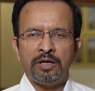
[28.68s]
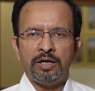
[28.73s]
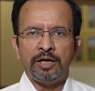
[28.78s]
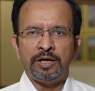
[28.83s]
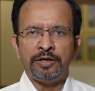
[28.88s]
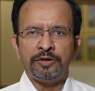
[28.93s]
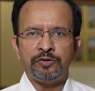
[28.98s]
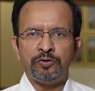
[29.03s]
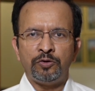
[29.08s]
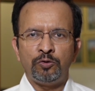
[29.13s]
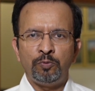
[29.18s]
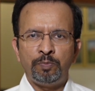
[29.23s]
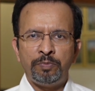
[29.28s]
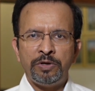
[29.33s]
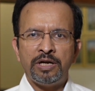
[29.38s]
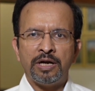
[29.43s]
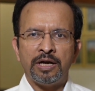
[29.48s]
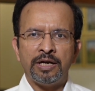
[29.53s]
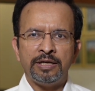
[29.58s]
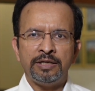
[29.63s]
In
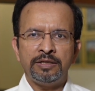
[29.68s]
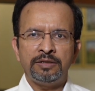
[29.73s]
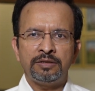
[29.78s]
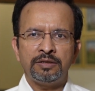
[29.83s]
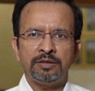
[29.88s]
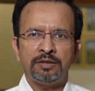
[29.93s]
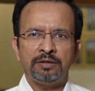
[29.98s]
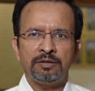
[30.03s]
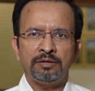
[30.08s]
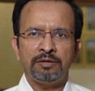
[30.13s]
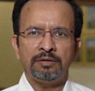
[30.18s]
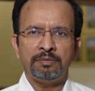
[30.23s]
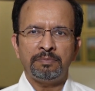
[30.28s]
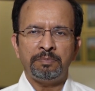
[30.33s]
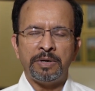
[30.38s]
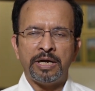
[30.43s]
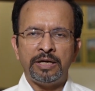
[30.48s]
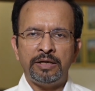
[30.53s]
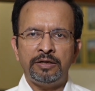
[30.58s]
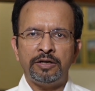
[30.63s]
droopy eyes,
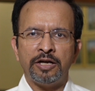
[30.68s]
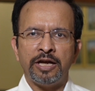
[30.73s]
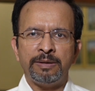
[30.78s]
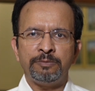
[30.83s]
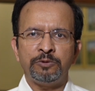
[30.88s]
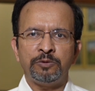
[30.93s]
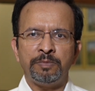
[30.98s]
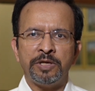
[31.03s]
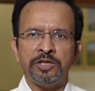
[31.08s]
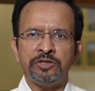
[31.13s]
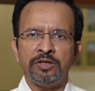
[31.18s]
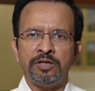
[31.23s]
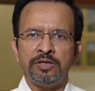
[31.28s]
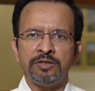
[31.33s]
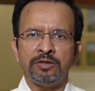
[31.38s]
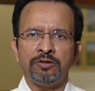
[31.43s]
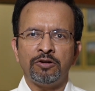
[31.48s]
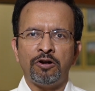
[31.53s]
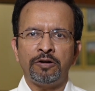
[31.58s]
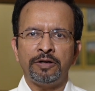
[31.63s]
many times patient
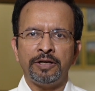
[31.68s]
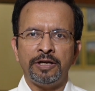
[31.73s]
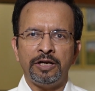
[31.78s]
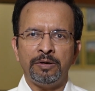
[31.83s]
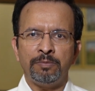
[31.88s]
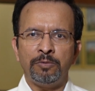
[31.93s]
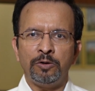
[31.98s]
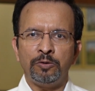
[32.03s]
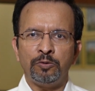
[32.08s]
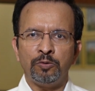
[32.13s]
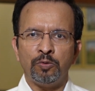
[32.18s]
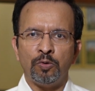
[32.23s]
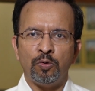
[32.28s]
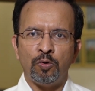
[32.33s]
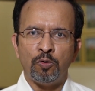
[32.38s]
is not able to